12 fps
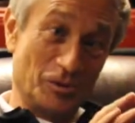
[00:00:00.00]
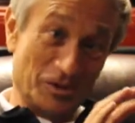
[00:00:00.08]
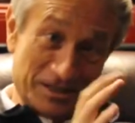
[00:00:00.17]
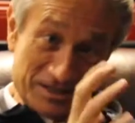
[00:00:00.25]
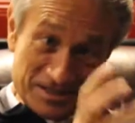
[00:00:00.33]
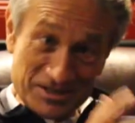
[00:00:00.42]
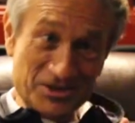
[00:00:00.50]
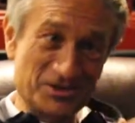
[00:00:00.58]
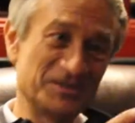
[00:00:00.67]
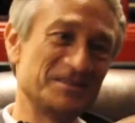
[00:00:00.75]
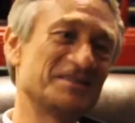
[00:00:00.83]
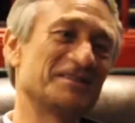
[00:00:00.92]

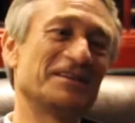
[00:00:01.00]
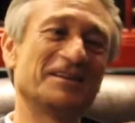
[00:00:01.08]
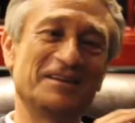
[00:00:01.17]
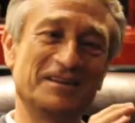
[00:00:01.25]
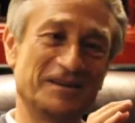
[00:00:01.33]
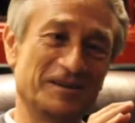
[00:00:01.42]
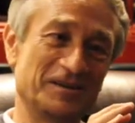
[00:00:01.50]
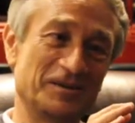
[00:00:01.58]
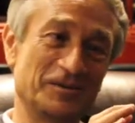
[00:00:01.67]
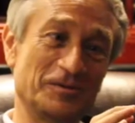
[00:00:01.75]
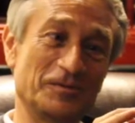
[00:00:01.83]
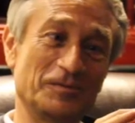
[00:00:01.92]
organization, uh,
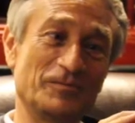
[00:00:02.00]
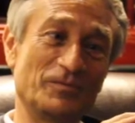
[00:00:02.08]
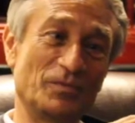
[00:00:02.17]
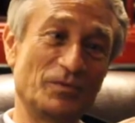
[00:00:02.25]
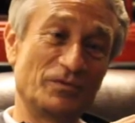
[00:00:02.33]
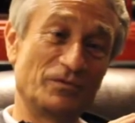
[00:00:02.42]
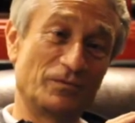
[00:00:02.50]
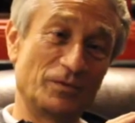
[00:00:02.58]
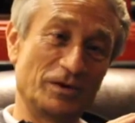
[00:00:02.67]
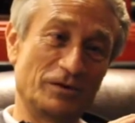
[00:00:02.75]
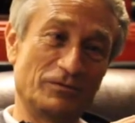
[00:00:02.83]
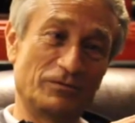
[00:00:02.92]

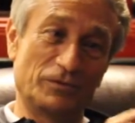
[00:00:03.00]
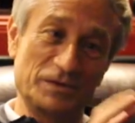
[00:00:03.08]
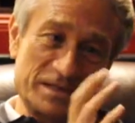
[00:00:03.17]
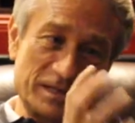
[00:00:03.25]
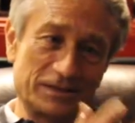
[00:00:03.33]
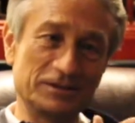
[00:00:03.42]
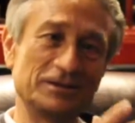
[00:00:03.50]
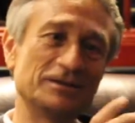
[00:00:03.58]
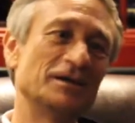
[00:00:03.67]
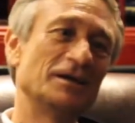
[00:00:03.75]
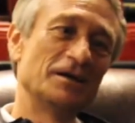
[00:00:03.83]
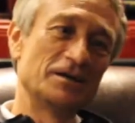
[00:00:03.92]
uh, physical,
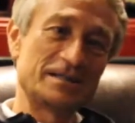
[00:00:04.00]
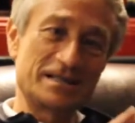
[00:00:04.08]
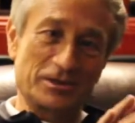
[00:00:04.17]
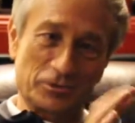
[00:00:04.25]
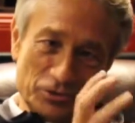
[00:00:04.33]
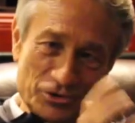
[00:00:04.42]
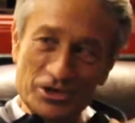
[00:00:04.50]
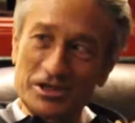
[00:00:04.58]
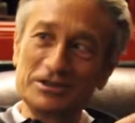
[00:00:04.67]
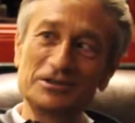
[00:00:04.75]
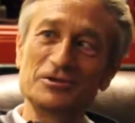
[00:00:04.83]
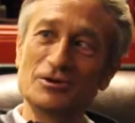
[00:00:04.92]

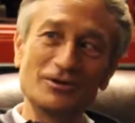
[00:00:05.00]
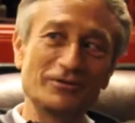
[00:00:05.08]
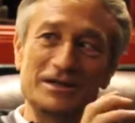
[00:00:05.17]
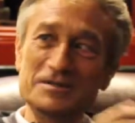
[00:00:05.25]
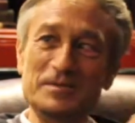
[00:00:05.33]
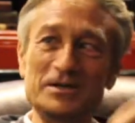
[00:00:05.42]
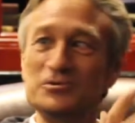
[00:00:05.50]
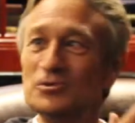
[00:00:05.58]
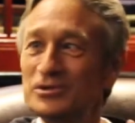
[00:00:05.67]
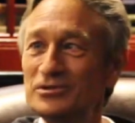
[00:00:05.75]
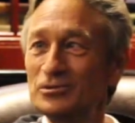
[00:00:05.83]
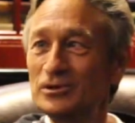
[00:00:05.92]
psychological, a lot of aspects you
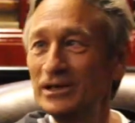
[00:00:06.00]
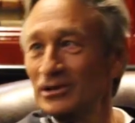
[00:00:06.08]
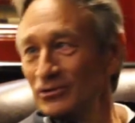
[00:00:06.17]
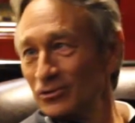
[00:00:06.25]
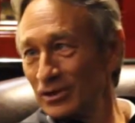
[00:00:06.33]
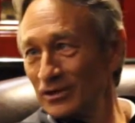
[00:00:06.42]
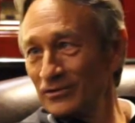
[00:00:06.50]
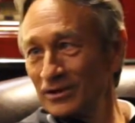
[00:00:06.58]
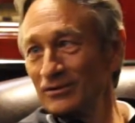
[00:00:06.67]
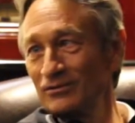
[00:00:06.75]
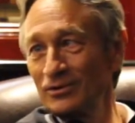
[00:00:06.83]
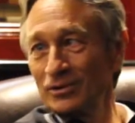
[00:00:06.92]
need to look into that. And,